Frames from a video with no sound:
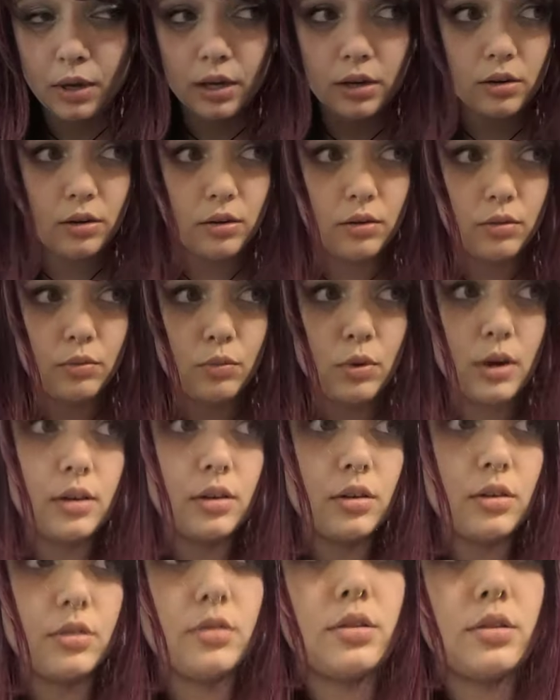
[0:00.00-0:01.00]
better
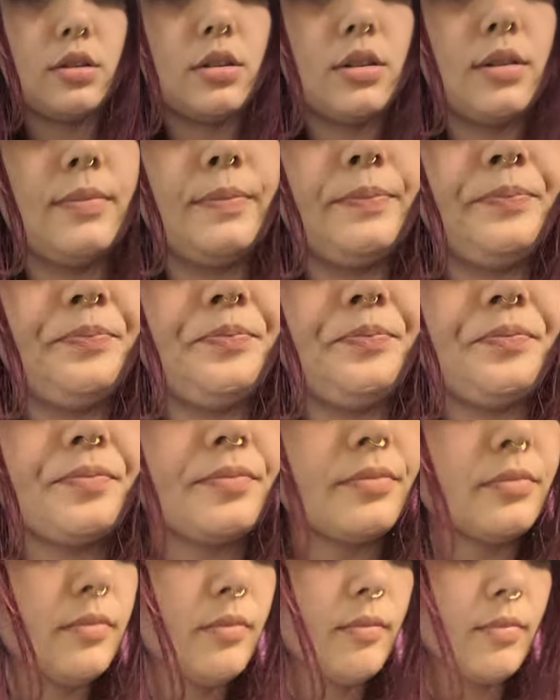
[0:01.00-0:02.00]
waters.
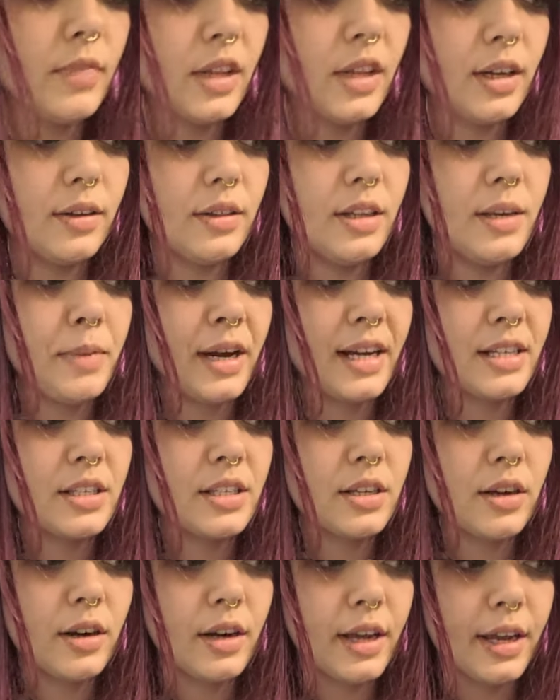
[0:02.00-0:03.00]
The
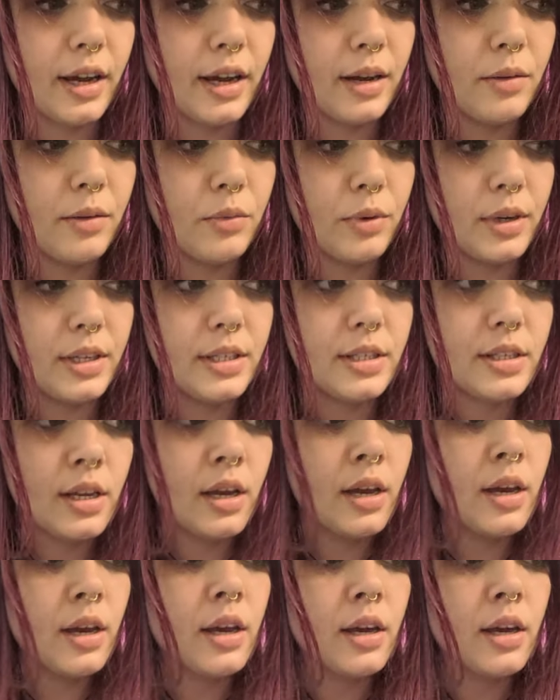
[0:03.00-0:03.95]
past card I got was